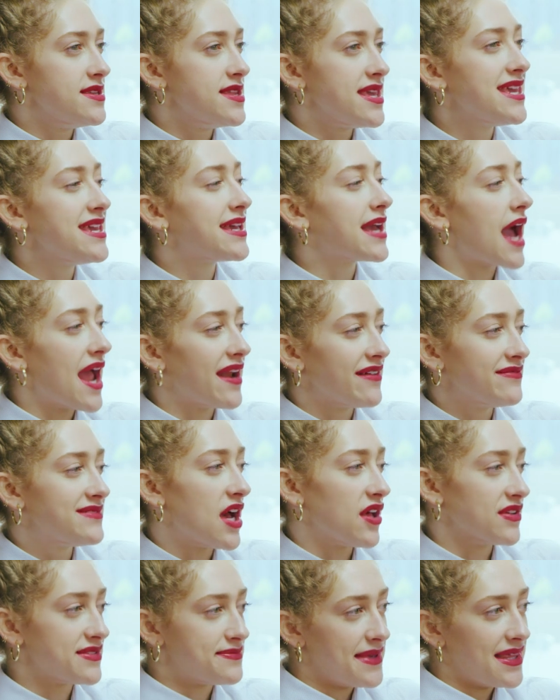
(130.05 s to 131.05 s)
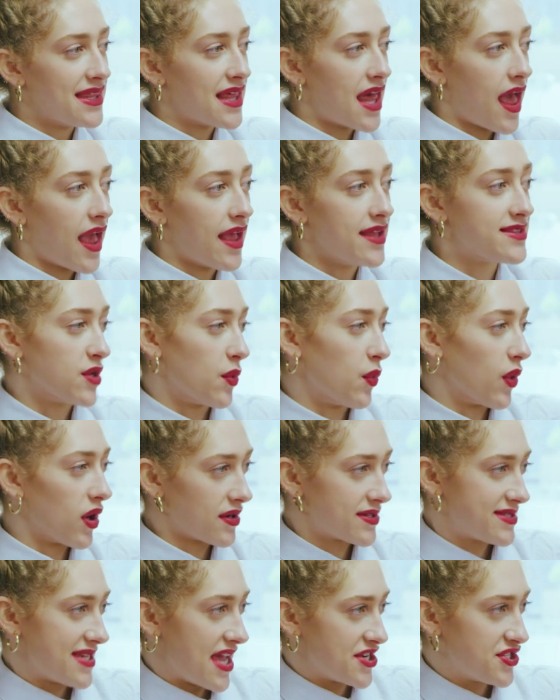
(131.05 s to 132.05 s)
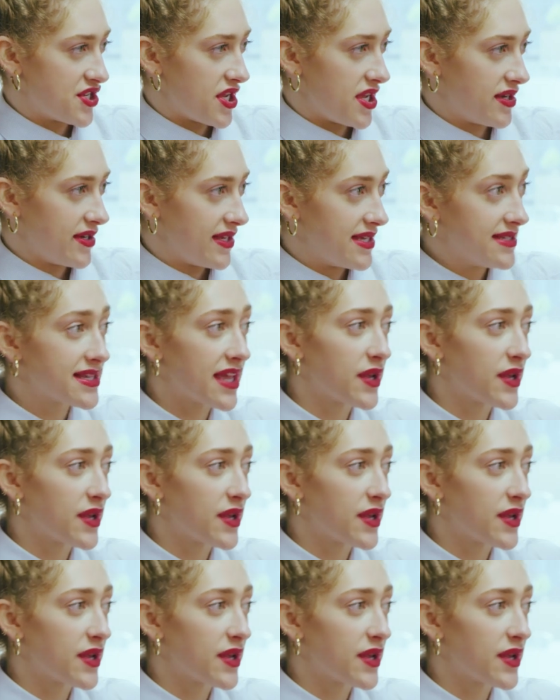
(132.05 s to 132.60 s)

he kind of tells me that it's a work session. He's